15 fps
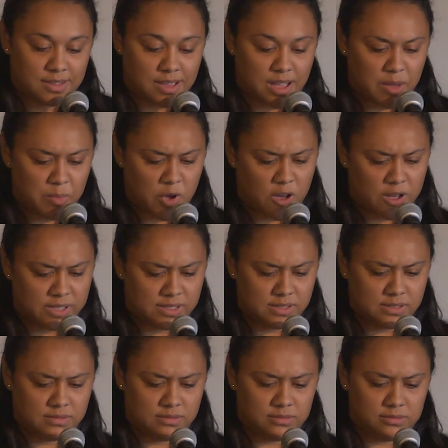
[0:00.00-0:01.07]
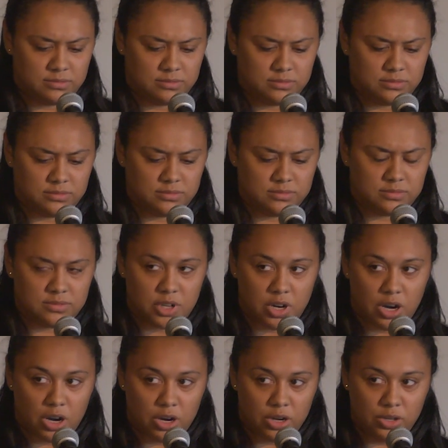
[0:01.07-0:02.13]
I paused.
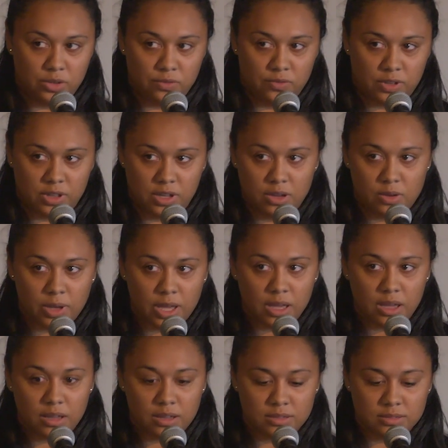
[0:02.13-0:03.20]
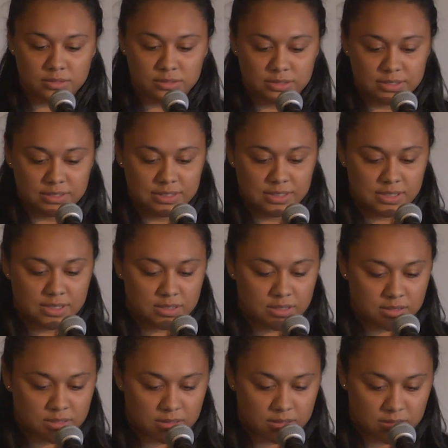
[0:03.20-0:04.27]
"Are you feeling okay?"
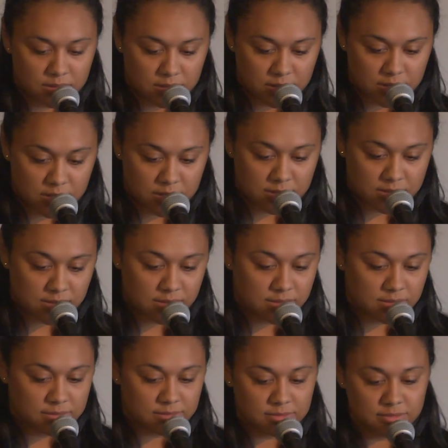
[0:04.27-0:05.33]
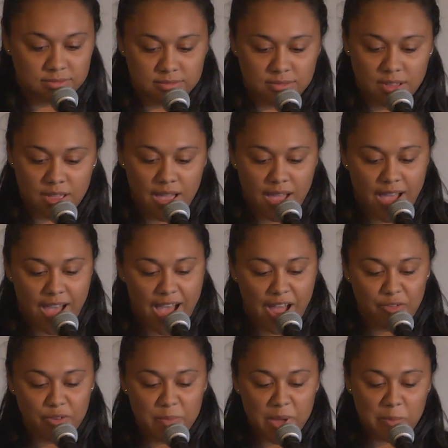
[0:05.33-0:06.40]
"Yes."
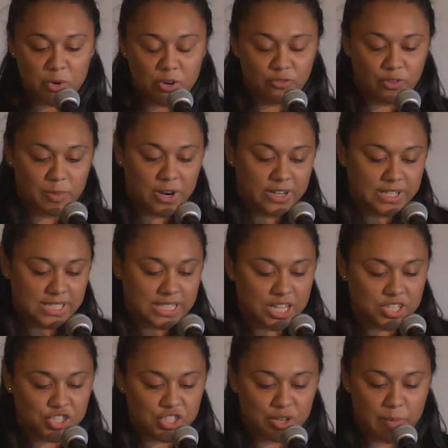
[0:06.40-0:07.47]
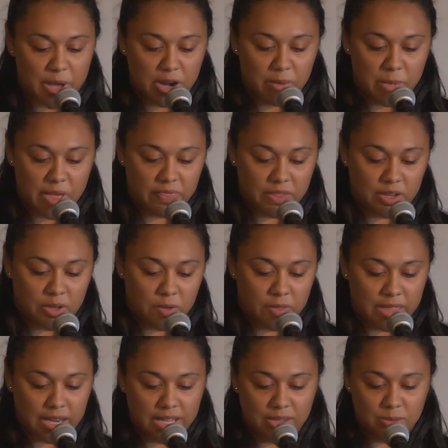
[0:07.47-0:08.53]
I remembered from our discussion about a month ago
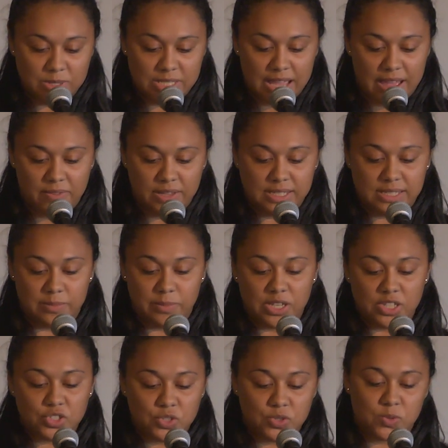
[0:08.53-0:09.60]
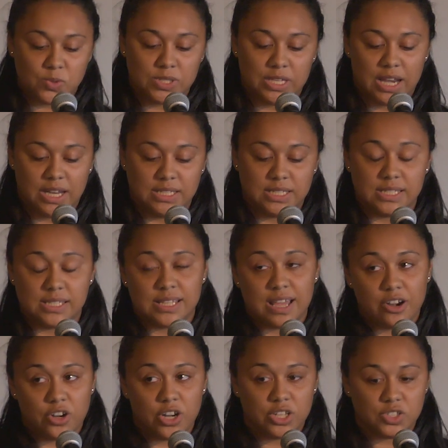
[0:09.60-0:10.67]
that he was having some issues getting to
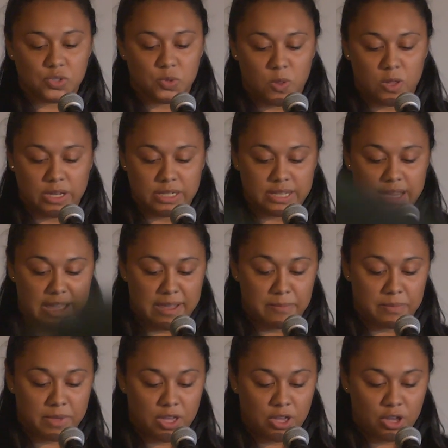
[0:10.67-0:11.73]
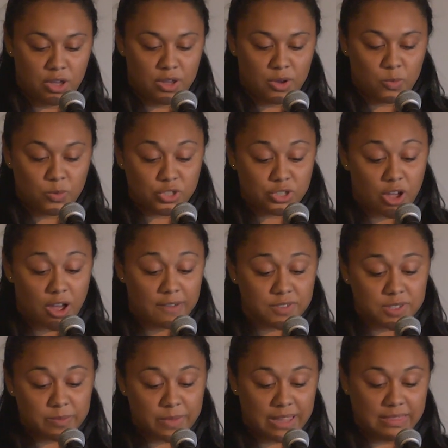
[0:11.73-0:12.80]
Saturday school on time, which
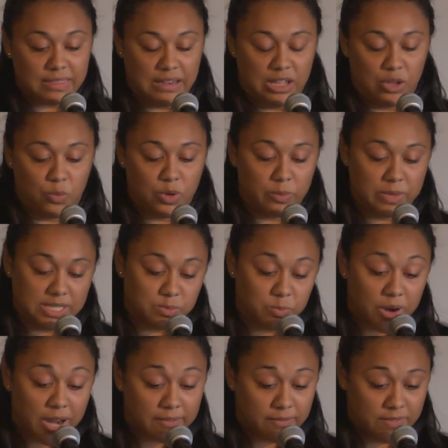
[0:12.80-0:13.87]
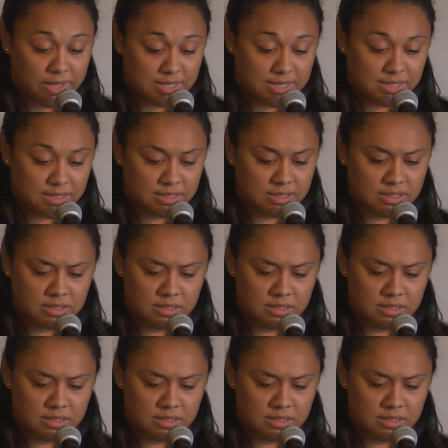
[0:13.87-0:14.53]
often meant that he would miss breakfast.